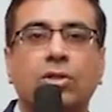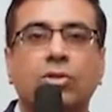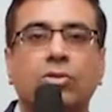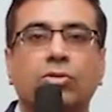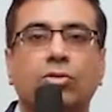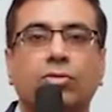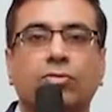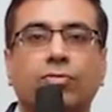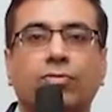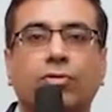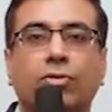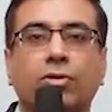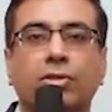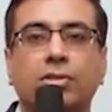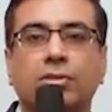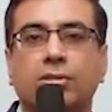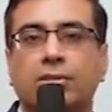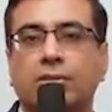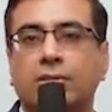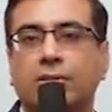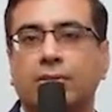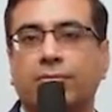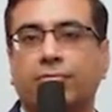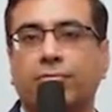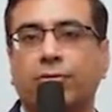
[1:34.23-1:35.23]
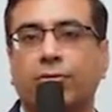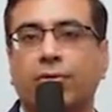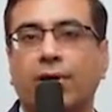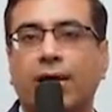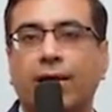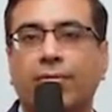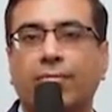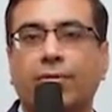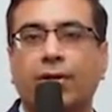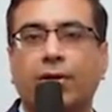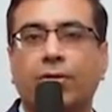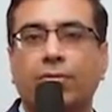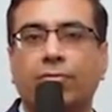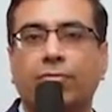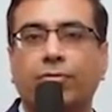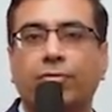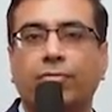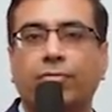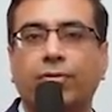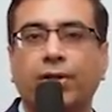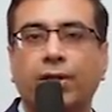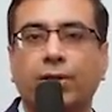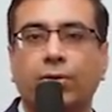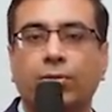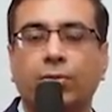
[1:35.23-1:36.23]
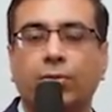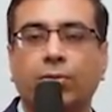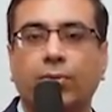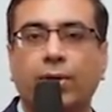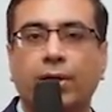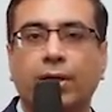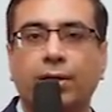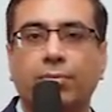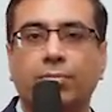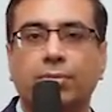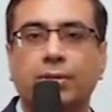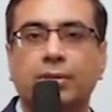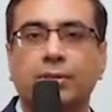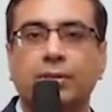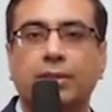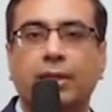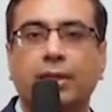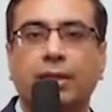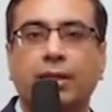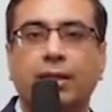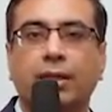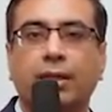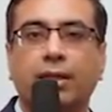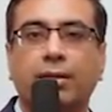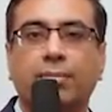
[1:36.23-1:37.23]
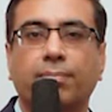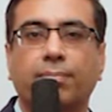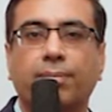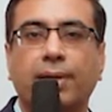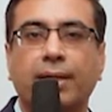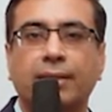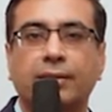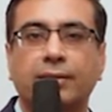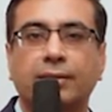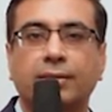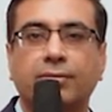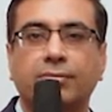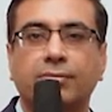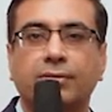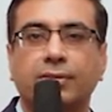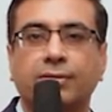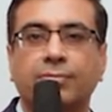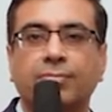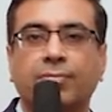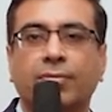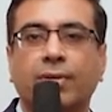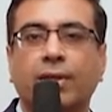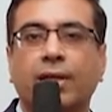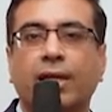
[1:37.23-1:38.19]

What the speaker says: So for instance, if you have around 15 to 20% in passives